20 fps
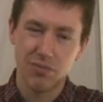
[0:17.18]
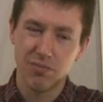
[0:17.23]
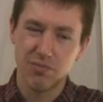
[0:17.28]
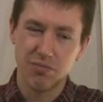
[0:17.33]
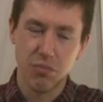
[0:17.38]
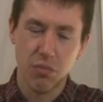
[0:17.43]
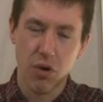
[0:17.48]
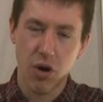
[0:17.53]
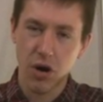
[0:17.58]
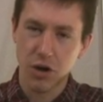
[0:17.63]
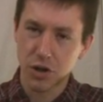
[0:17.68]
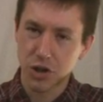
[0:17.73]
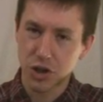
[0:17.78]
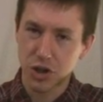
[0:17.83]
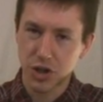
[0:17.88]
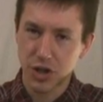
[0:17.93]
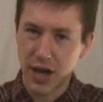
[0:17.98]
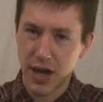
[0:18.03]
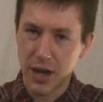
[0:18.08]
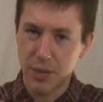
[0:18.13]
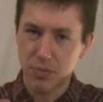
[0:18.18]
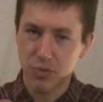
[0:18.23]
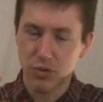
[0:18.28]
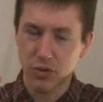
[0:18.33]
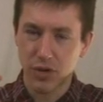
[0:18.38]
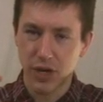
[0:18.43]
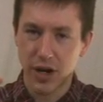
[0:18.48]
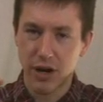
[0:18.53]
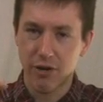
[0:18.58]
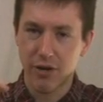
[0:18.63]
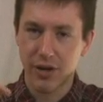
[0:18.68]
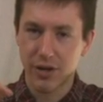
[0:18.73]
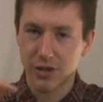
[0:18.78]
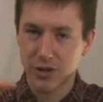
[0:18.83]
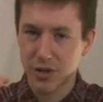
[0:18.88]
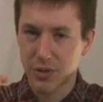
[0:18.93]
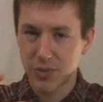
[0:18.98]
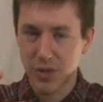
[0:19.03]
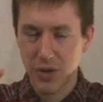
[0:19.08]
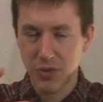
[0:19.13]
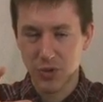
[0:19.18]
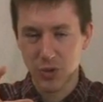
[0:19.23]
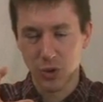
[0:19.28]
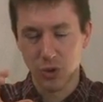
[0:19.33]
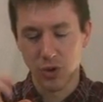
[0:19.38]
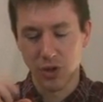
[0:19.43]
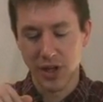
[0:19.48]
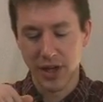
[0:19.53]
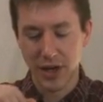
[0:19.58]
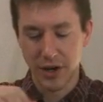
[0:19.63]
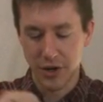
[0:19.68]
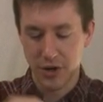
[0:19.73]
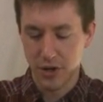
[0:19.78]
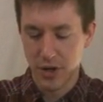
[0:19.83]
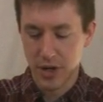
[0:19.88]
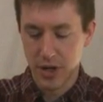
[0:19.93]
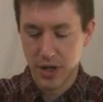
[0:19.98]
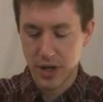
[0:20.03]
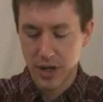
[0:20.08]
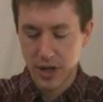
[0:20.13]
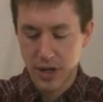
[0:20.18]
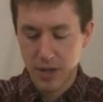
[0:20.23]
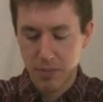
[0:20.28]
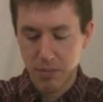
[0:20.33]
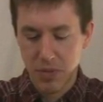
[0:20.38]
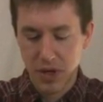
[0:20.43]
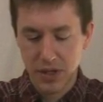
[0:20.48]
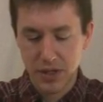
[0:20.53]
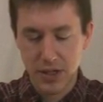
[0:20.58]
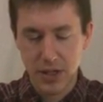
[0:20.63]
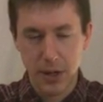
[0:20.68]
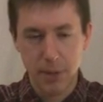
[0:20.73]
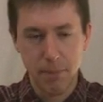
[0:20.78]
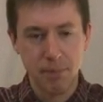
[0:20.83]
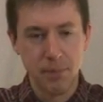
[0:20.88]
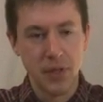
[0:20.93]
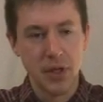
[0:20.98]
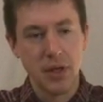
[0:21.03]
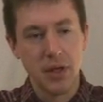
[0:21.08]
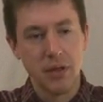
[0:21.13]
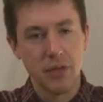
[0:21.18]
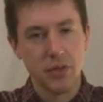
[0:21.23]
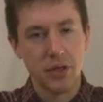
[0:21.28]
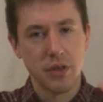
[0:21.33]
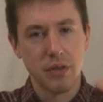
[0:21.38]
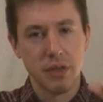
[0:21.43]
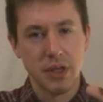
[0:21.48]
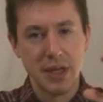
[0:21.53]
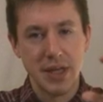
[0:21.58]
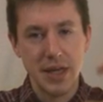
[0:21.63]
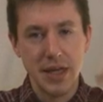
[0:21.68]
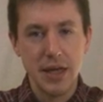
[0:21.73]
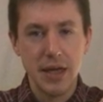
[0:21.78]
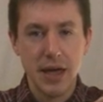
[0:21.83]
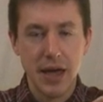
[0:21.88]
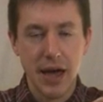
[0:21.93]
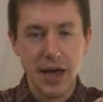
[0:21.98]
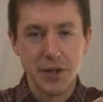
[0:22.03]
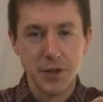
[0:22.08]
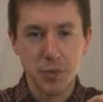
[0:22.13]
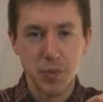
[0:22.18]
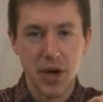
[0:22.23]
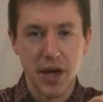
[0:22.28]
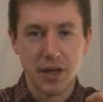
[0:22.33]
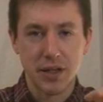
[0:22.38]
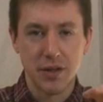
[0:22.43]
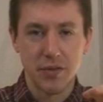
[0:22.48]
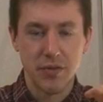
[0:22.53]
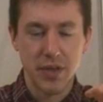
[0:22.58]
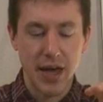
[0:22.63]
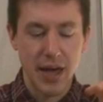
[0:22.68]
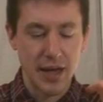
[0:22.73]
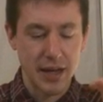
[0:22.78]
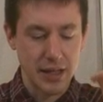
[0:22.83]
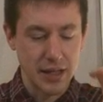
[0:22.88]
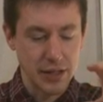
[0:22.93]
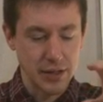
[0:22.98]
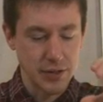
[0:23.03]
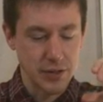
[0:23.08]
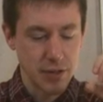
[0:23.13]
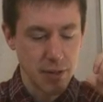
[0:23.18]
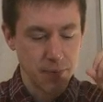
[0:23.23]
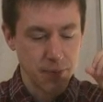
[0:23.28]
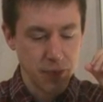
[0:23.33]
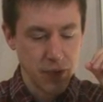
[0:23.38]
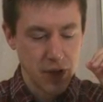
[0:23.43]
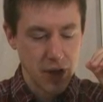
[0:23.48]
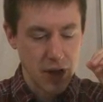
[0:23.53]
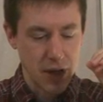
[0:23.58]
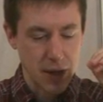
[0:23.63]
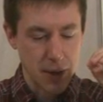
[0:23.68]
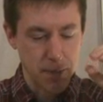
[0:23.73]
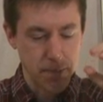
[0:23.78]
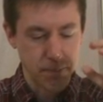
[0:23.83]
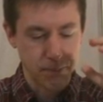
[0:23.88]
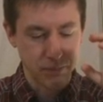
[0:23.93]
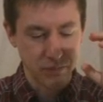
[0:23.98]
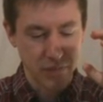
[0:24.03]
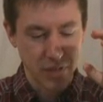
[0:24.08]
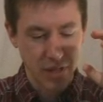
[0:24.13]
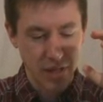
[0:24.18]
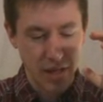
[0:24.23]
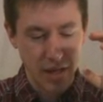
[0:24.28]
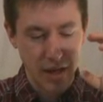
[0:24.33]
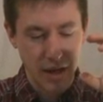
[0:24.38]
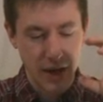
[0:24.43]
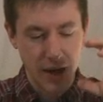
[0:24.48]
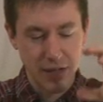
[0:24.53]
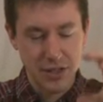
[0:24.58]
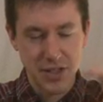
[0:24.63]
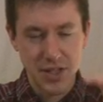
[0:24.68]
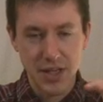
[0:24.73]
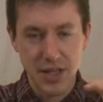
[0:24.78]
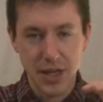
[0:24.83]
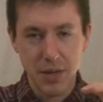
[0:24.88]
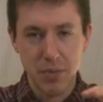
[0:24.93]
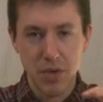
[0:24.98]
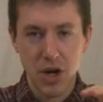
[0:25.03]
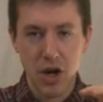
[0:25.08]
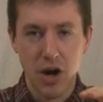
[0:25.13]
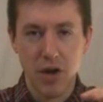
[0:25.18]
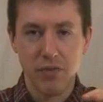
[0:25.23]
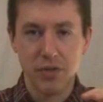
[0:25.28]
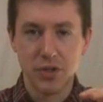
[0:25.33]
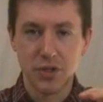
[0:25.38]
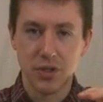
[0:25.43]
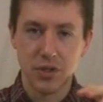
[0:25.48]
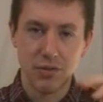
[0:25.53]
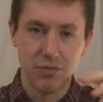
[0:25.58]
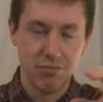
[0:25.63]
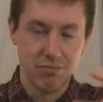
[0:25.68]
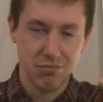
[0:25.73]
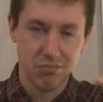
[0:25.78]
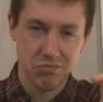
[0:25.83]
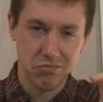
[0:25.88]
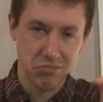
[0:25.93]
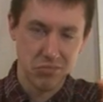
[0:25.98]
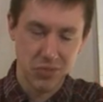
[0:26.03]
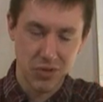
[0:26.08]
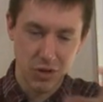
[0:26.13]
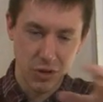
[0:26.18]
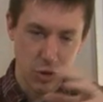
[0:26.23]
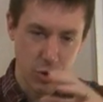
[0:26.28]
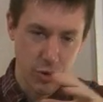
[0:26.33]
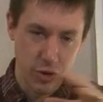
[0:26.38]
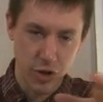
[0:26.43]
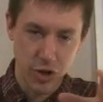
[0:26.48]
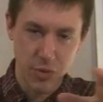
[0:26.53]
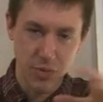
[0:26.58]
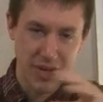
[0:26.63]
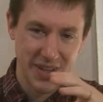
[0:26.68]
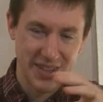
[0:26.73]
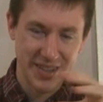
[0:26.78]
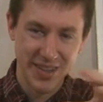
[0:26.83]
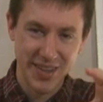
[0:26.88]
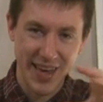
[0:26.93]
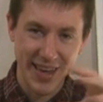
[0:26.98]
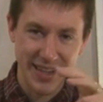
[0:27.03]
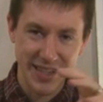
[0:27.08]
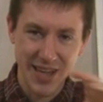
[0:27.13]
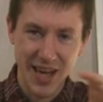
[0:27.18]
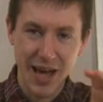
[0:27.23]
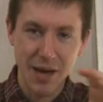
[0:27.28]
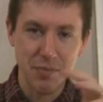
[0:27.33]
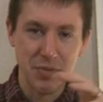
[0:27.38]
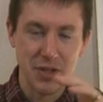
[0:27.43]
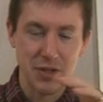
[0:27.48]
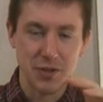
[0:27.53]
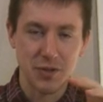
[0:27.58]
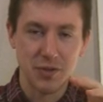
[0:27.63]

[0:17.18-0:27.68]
March, April area, sometimes a little later. But the key aspect of that is a tea can be harvested. There can be that time